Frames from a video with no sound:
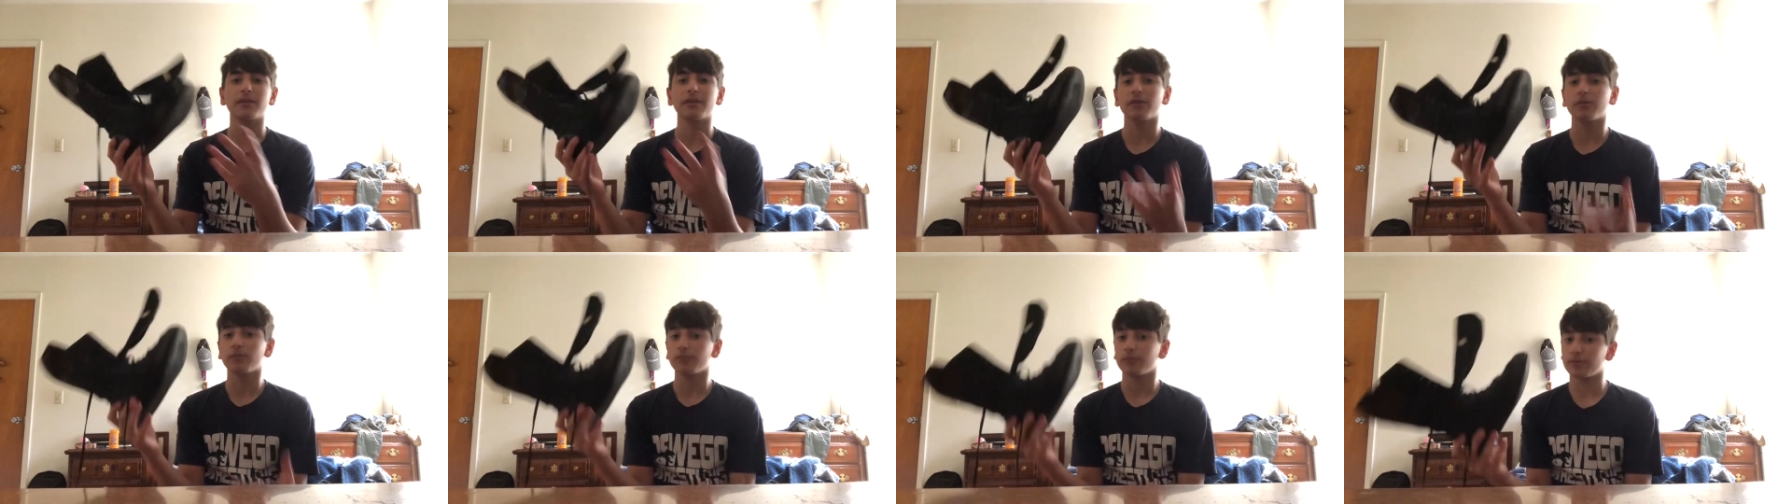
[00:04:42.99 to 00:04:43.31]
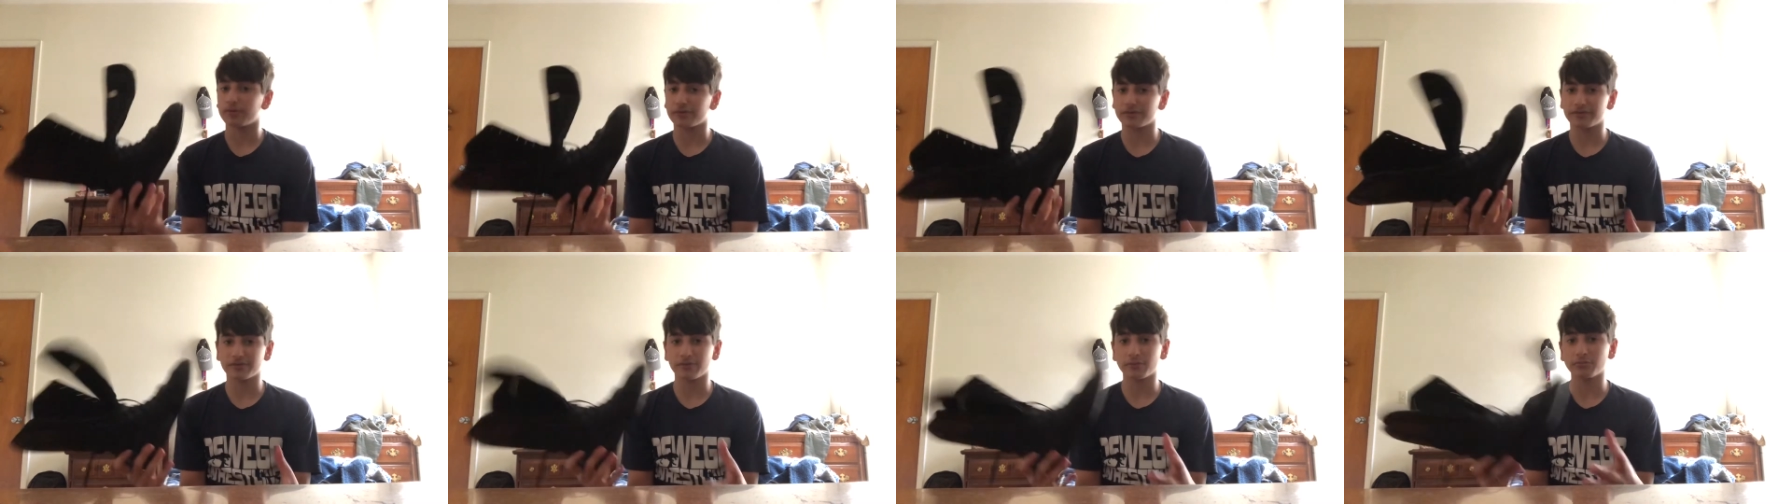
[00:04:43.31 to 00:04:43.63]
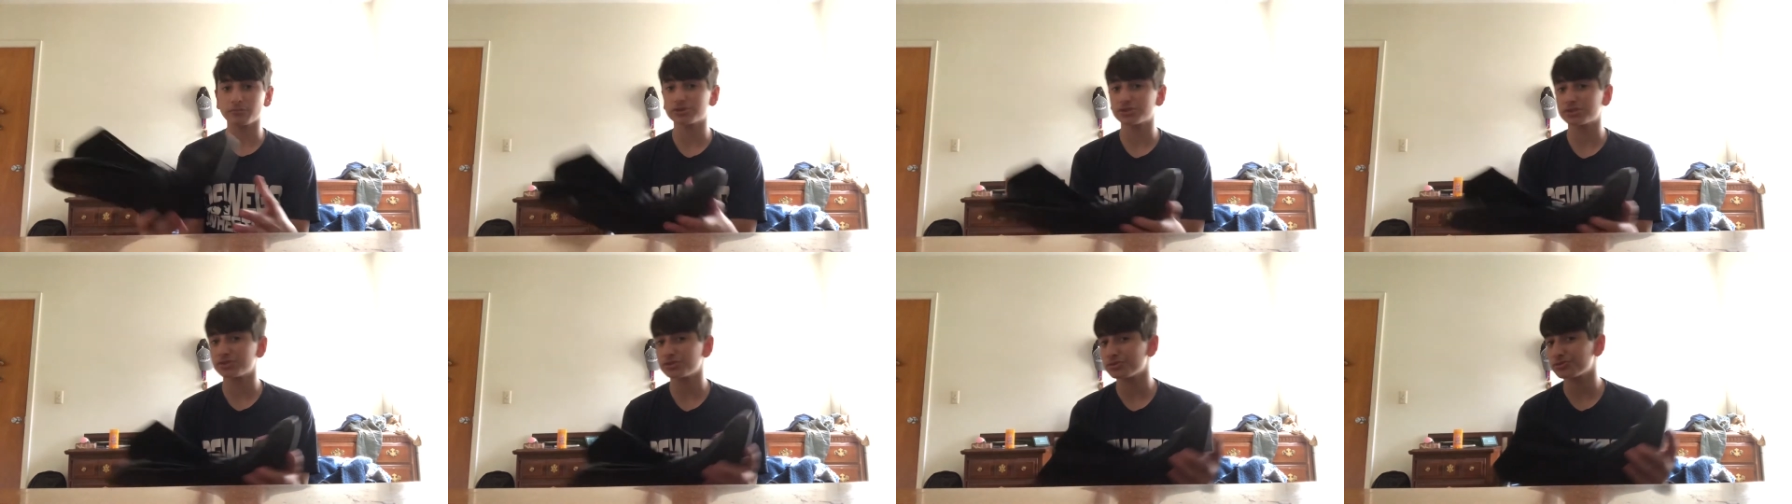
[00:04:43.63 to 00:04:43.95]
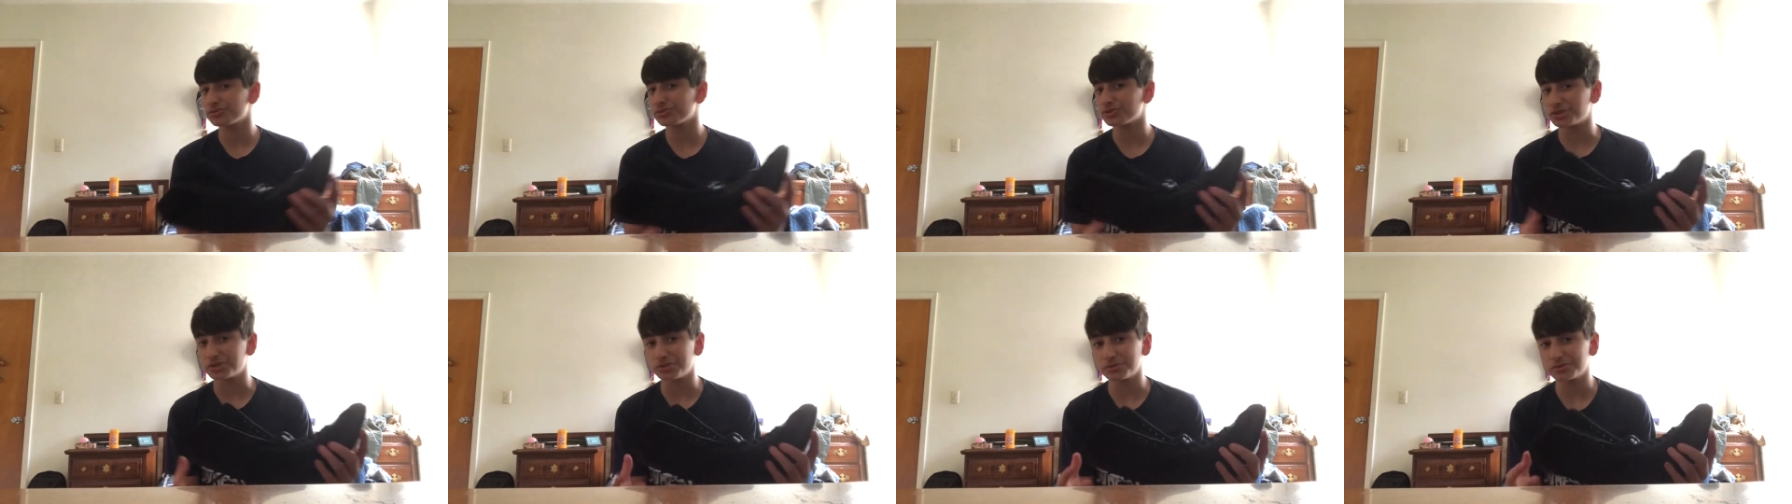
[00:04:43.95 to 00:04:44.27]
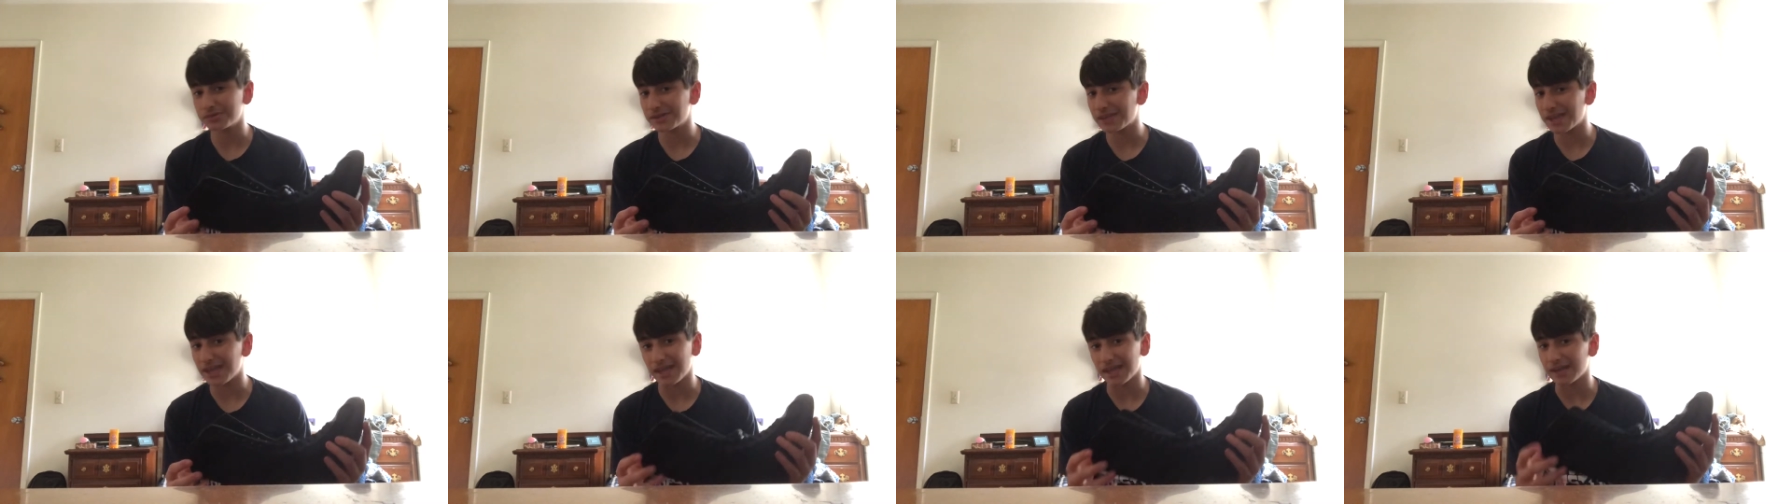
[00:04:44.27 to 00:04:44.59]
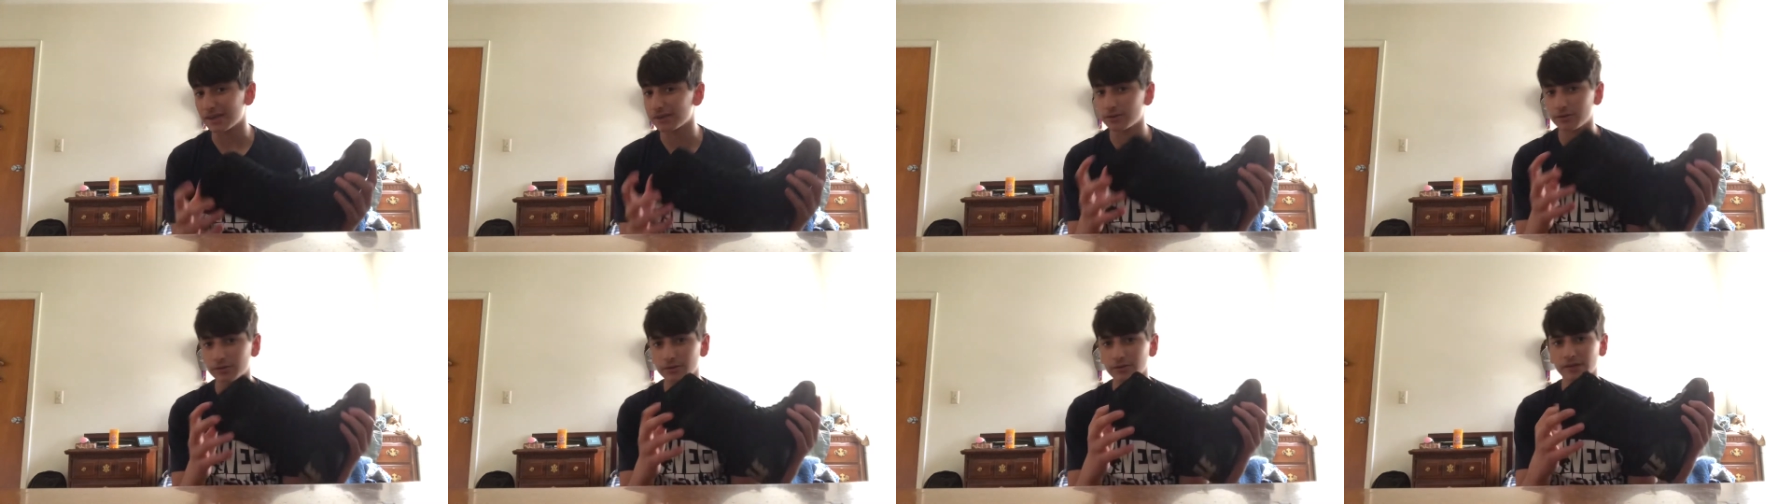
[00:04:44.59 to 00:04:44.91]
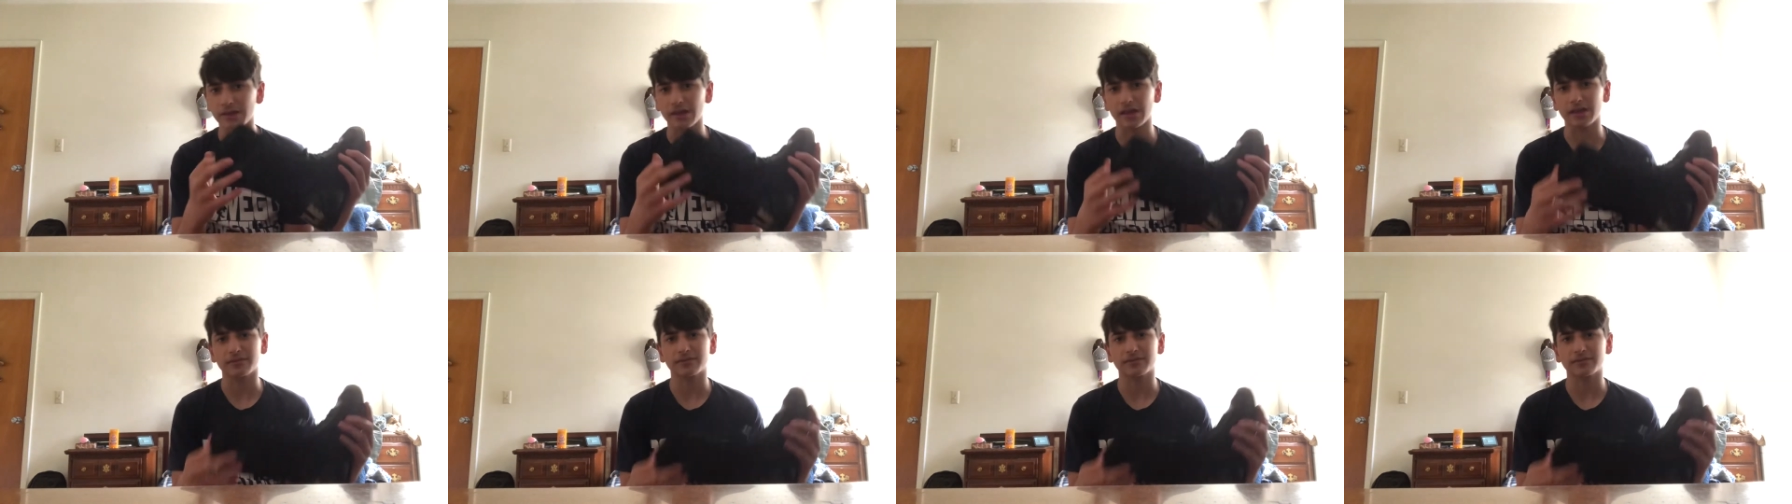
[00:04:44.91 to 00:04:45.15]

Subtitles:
With some shoes, you can't do that.